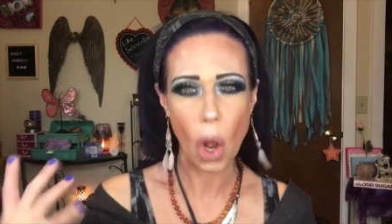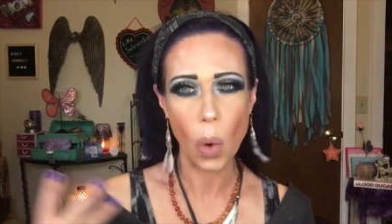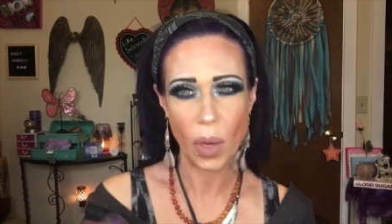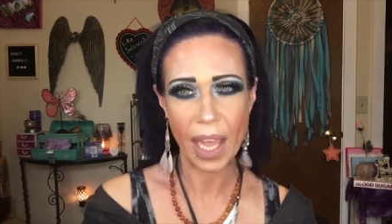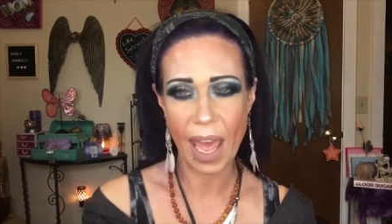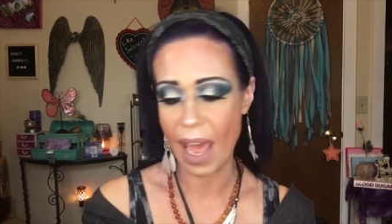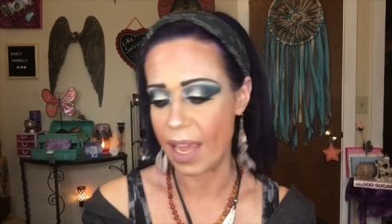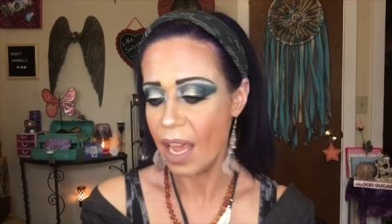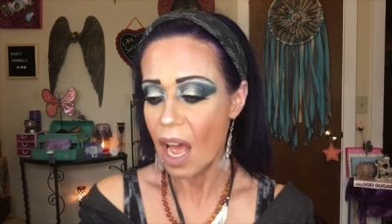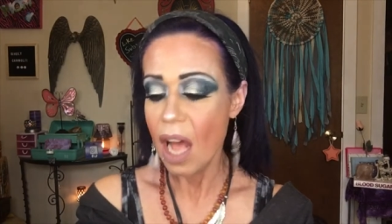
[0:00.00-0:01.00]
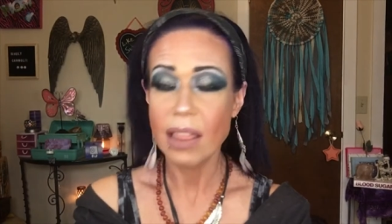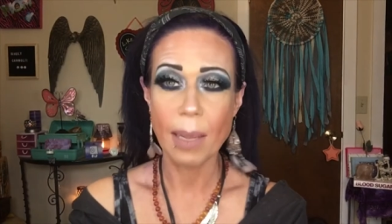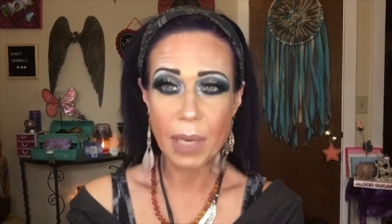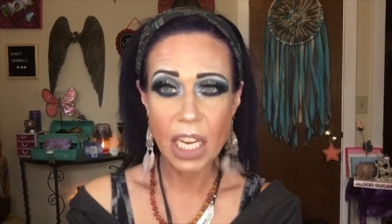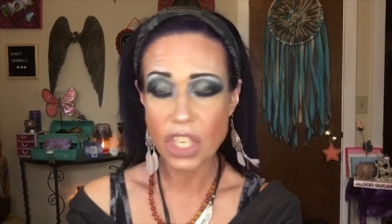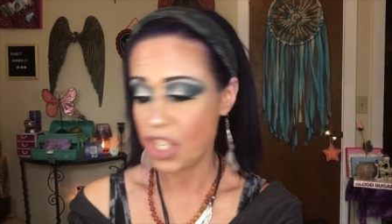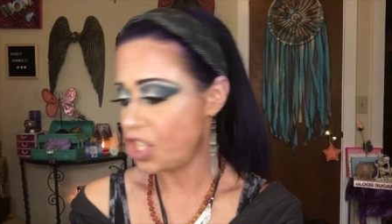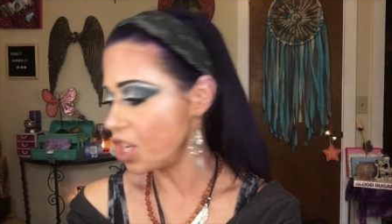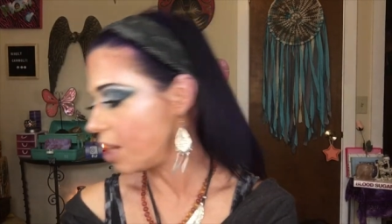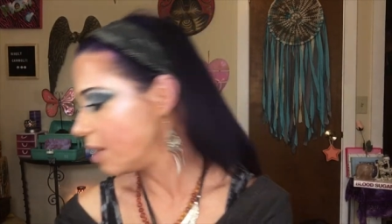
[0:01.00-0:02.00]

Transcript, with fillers: okay let me shut